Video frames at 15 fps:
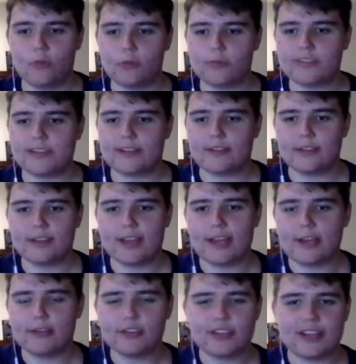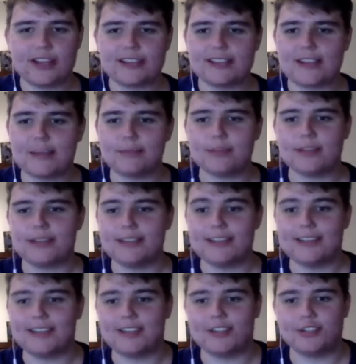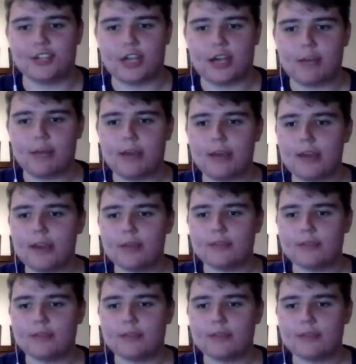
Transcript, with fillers: Homer was definitely the guy who just kind of stepped in and did his job.